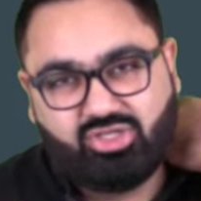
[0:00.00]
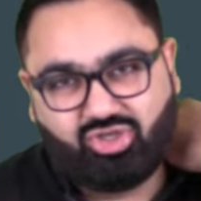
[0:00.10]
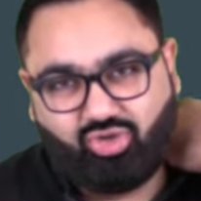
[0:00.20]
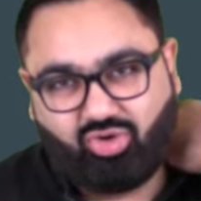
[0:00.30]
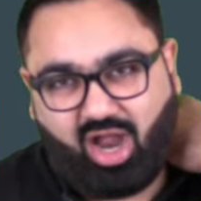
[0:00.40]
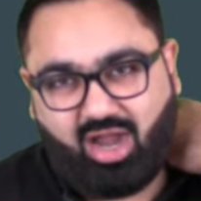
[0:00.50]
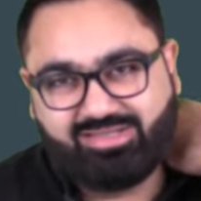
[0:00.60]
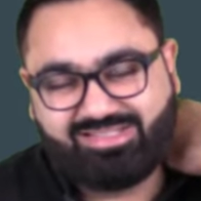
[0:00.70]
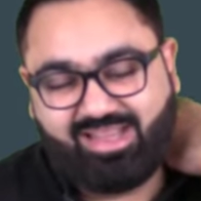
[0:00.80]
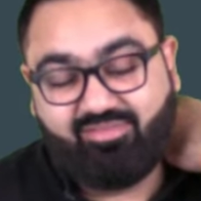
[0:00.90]
So you
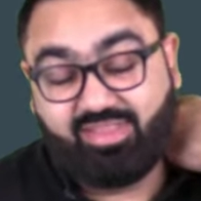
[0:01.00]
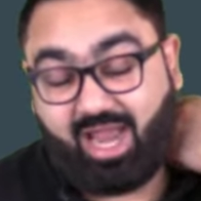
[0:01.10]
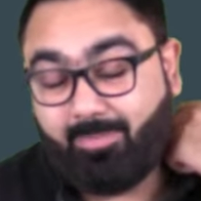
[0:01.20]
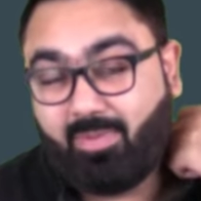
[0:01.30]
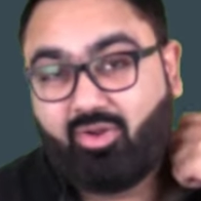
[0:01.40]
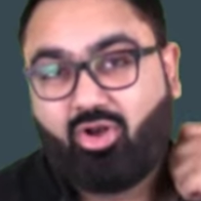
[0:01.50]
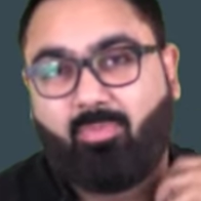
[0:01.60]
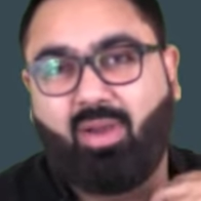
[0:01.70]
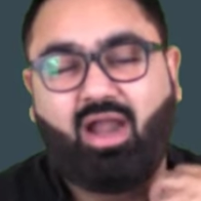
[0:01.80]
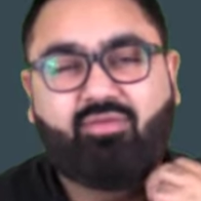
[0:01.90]
can't save that
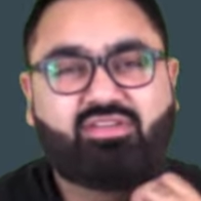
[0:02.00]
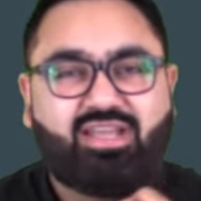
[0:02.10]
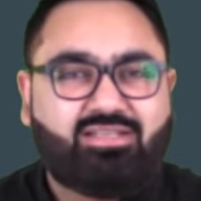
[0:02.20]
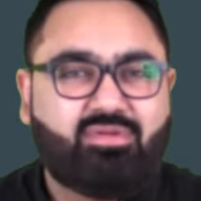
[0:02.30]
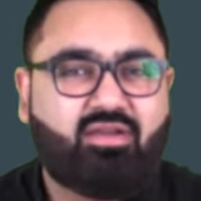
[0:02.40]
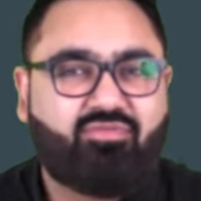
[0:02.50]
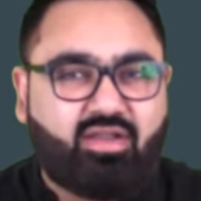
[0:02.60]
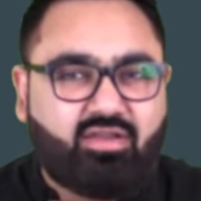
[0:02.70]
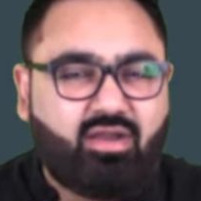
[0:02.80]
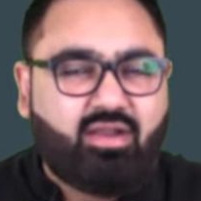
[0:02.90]
particular plant which has been
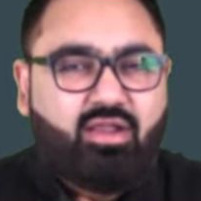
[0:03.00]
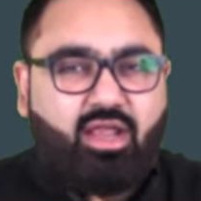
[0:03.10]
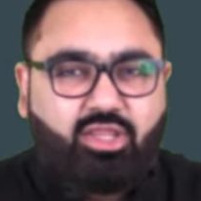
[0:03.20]
infected,